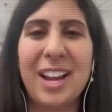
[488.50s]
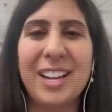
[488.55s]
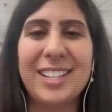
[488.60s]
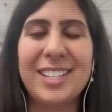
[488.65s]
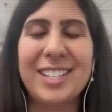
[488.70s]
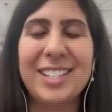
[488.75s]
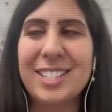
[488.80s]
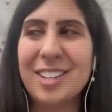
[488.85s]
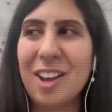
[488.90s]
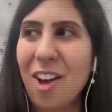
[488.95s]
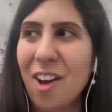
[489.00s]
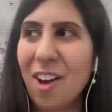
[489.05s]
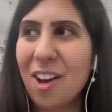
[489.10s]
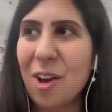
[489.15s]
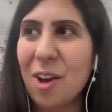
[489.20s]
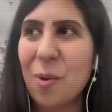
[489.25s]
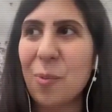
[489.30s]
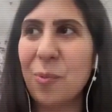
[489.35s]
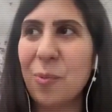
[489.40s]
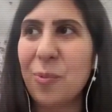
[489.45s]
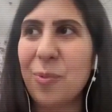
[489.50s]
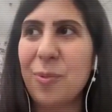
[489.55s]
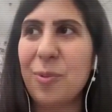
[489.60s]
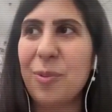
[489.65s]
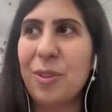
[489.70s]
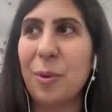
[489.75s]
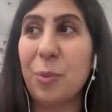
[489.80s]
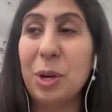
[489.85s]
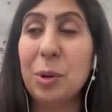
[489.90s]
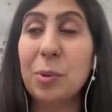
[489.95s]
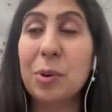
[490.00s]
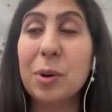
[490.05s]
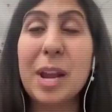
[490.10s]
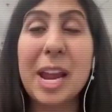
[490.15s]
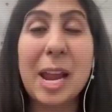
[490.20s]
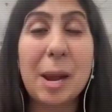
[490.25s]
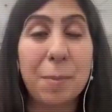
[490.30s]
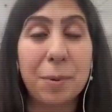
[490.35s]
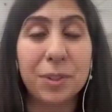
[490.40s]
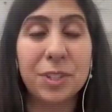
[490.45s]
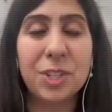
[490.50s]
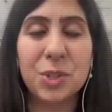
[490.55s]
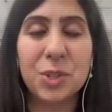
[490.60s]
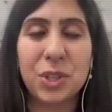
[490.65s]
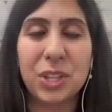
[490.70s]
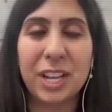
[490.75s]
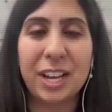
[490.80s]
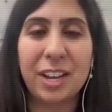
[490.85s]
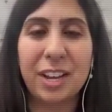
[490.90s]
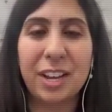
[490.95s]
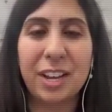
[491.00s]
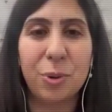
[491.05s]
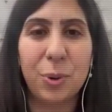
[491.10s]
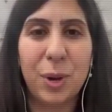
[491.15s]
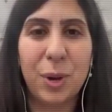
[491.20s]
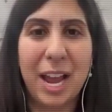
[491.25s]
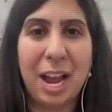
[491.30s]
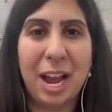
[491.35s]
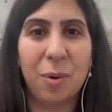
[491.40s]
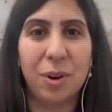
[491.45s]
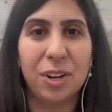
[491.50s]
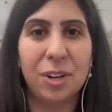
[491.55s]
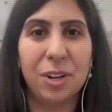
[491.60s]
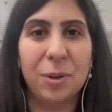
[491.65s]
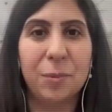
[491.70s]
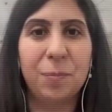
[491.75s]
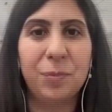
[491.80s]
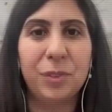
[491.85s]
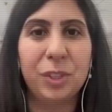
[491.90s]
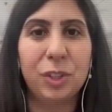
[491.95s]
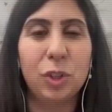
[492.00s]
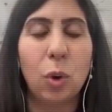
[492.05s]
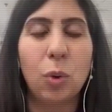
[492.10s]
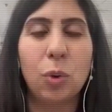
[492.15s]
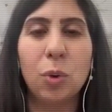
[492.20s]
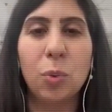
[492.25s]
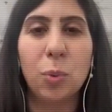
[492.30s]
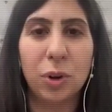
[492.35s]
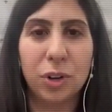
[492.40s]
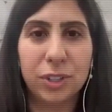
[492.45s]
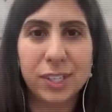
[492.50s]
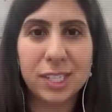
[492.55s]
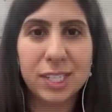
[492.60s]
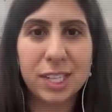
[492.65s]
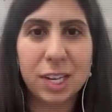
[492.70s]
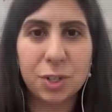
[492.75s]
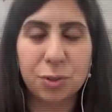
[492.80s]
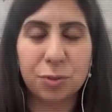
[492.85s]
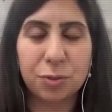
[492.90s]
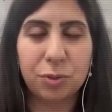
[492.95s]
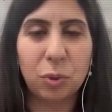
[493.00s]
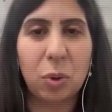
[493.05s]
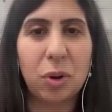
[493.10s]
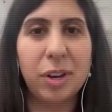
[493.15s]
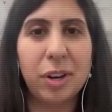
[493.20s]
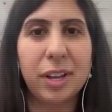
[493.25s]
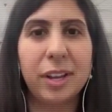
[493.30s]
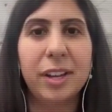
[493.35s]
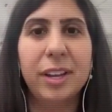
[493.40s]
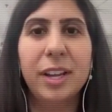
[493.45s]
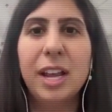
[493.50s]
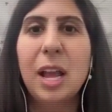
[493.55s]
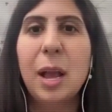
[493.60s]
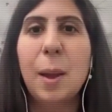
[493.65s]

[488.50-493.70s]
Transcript: I saw that we were able to do that through our local work in Central Florida.